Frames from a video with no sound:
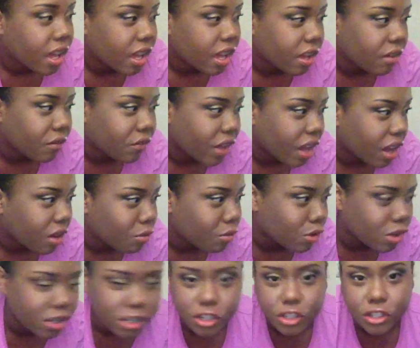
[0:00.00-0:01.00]
If y'all
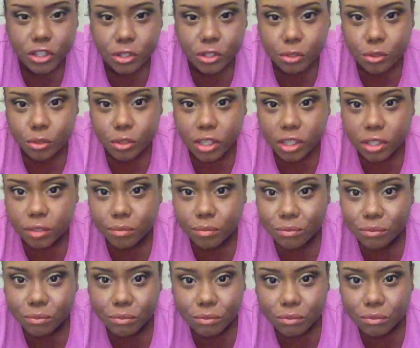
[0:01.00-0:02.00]
wanna do the
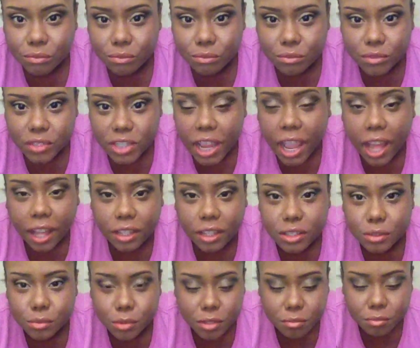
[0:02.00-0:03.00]

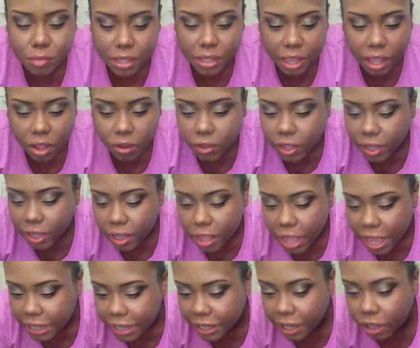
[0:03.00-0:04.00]
challenge with me, y'all can.
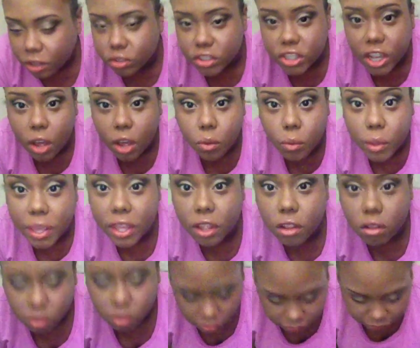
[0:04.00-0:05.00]
I doubt y'all
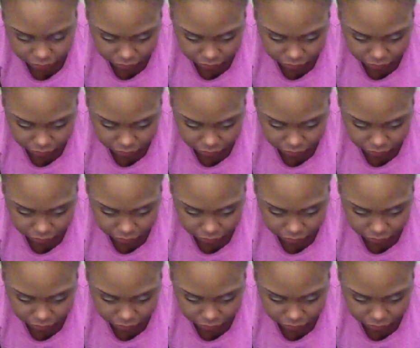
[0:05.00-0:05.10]
will.